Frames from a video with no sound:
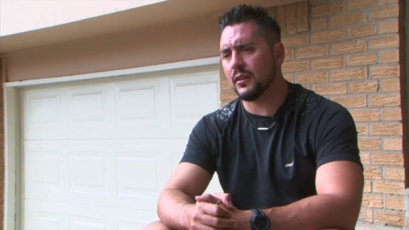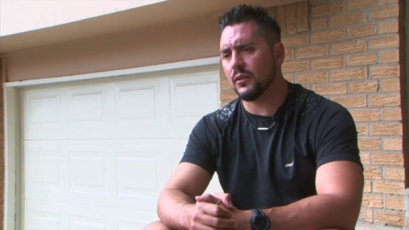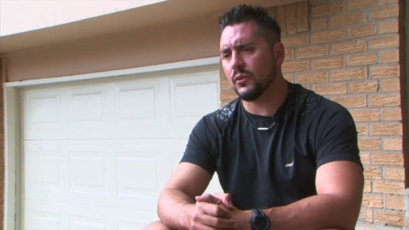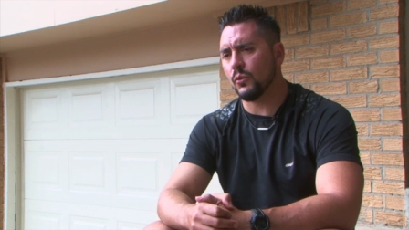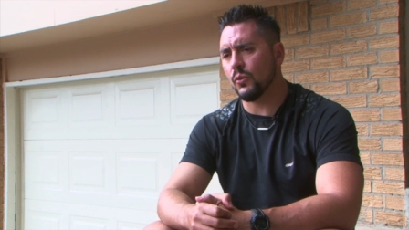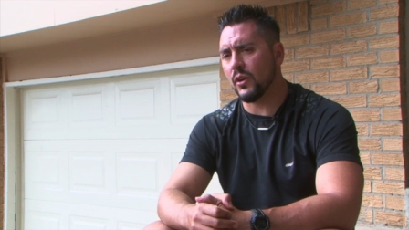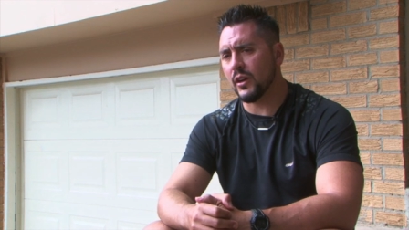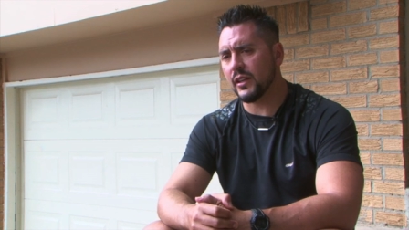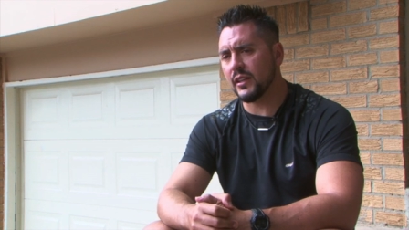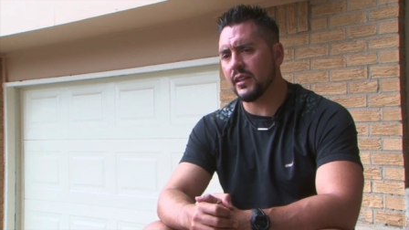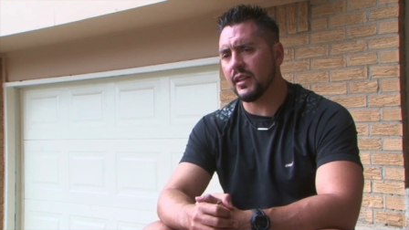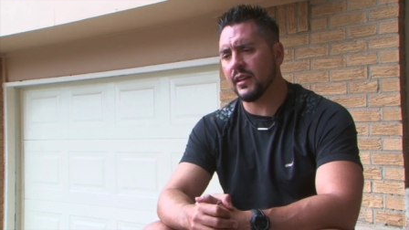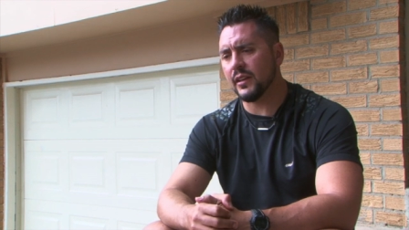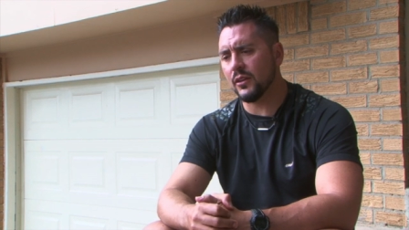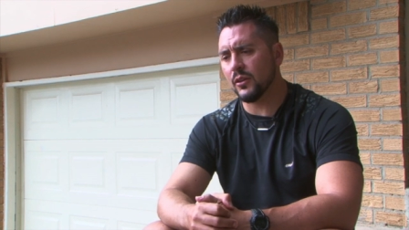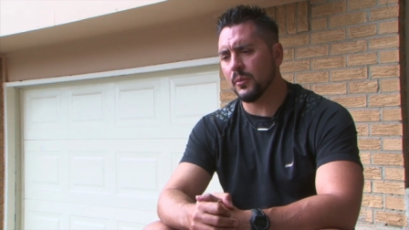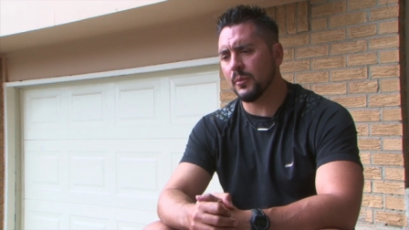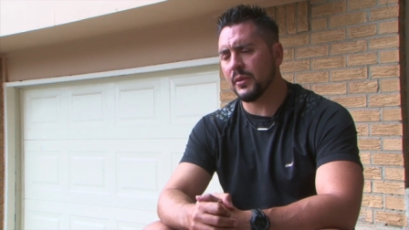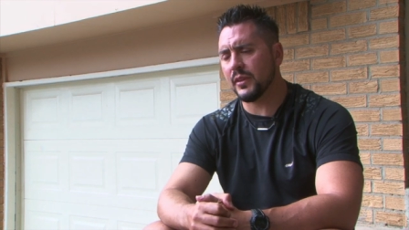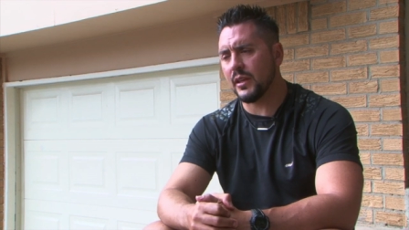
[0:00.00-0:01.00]
wanting to
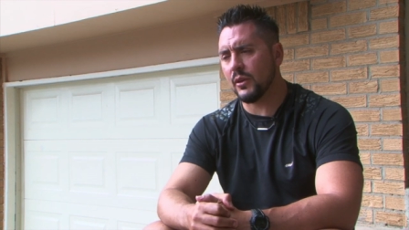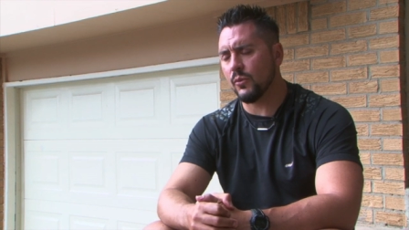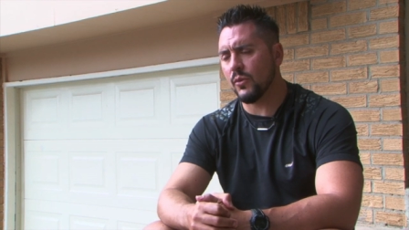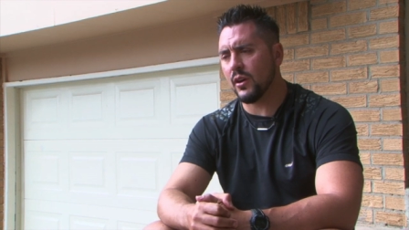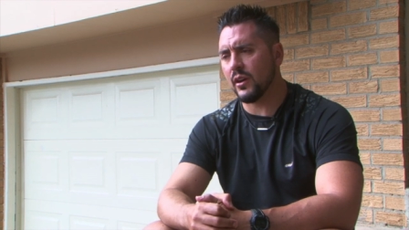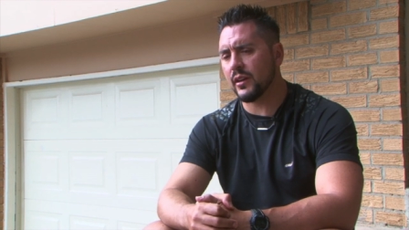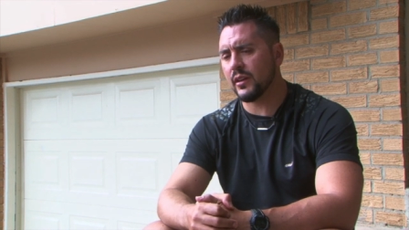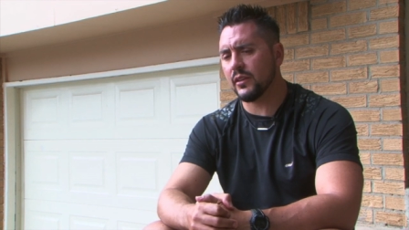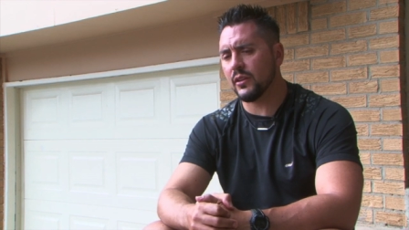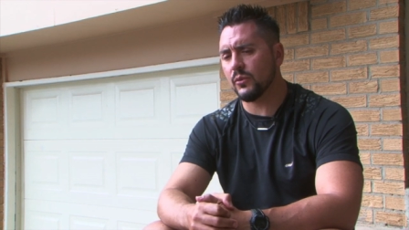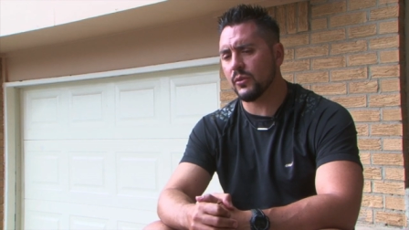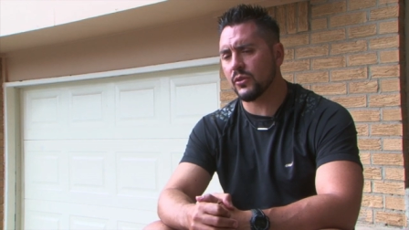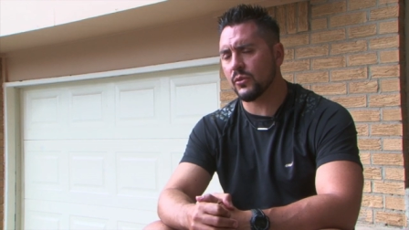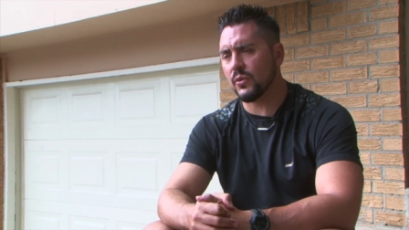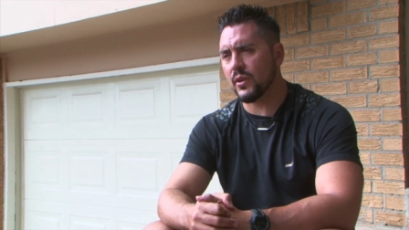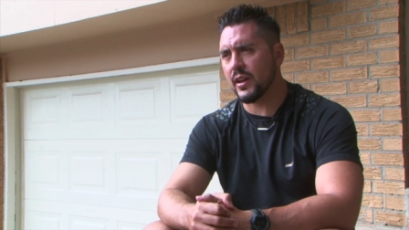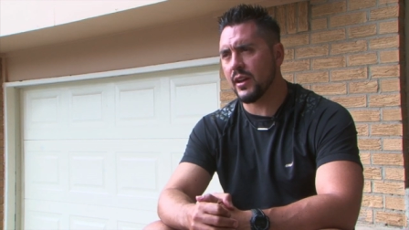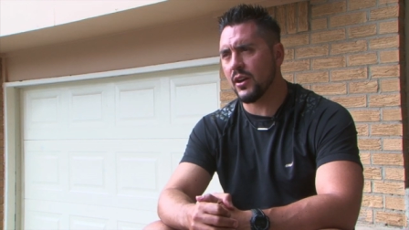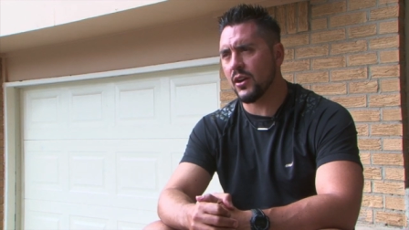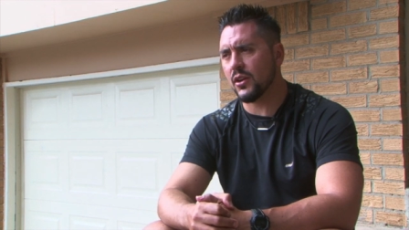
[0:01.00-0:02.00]
help, and they walk in there with the
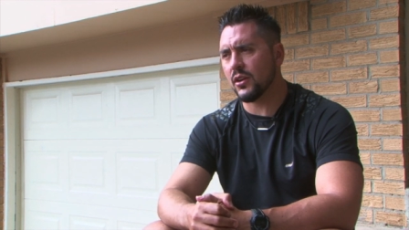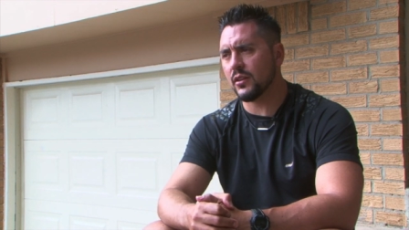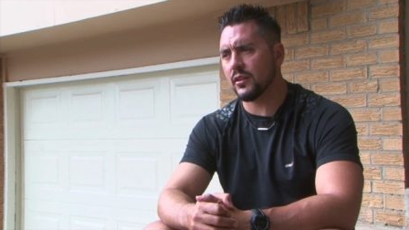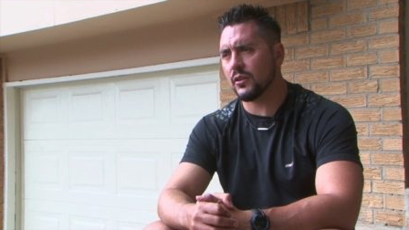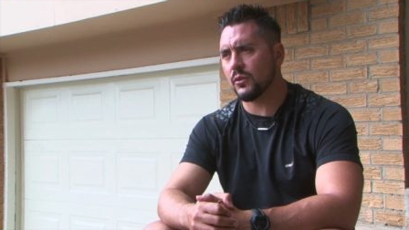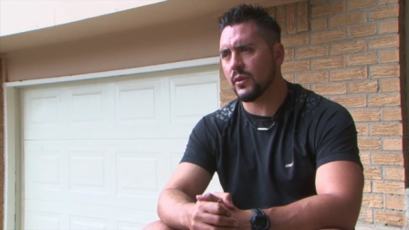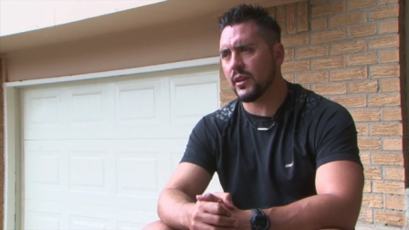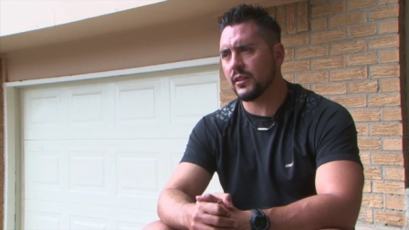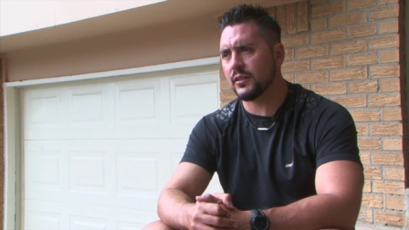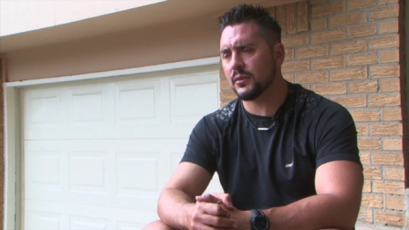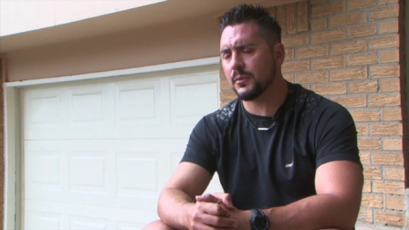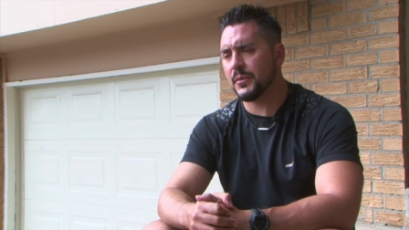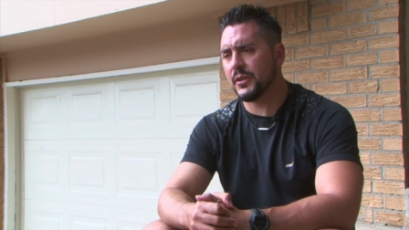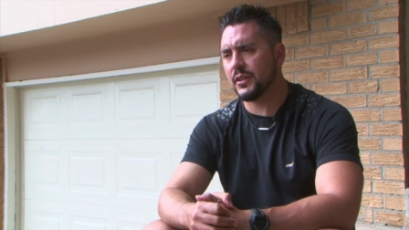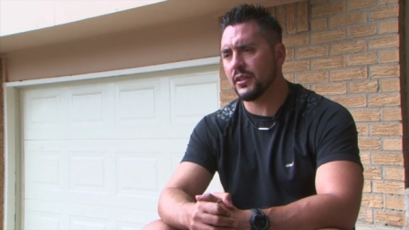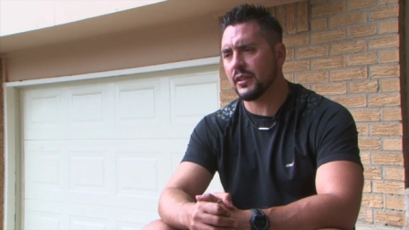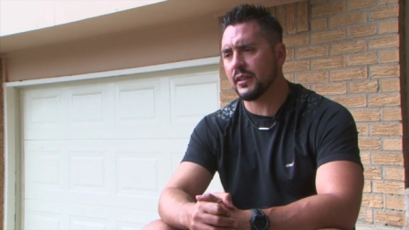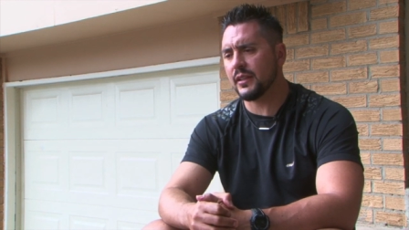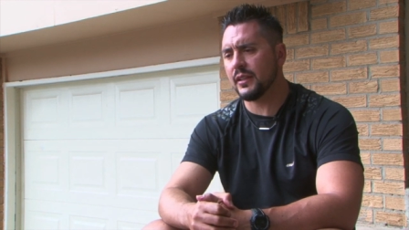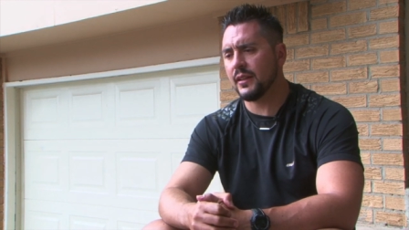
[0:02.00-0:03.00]
right heart and the right
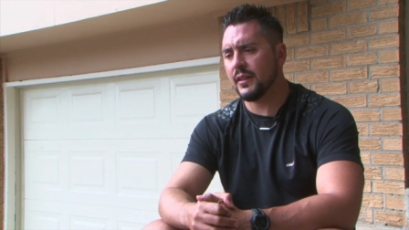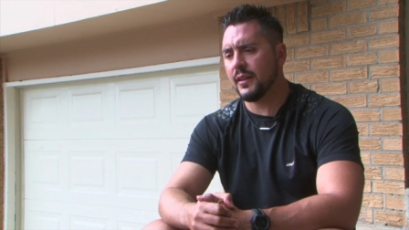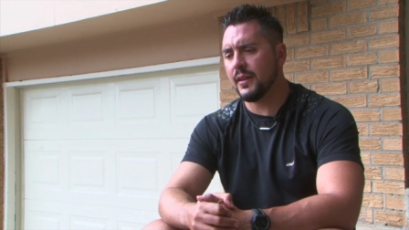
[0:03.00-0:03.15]
spirit.